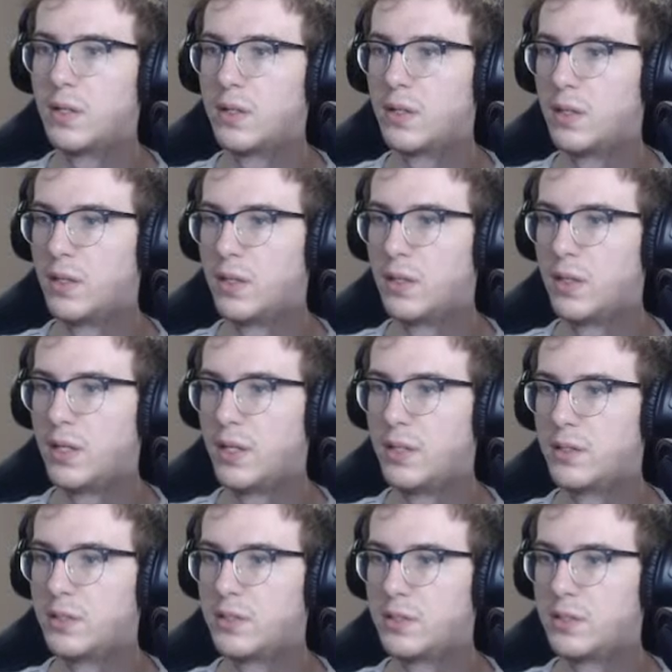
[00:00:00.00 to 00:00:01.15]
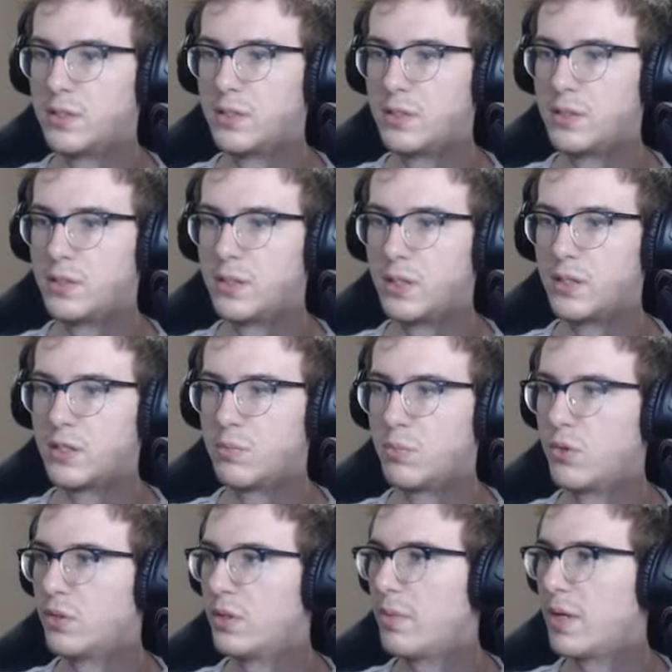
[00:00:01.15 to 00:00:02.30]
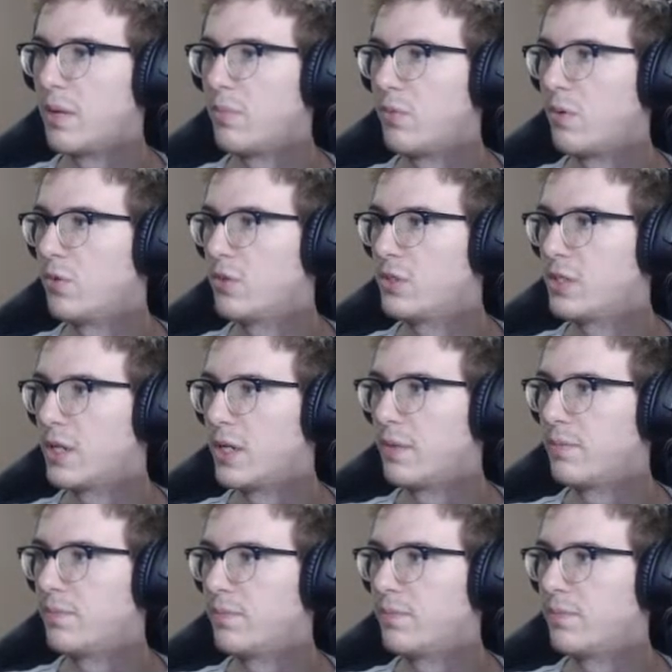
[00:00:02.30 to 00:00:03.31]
Let's export the map one more time.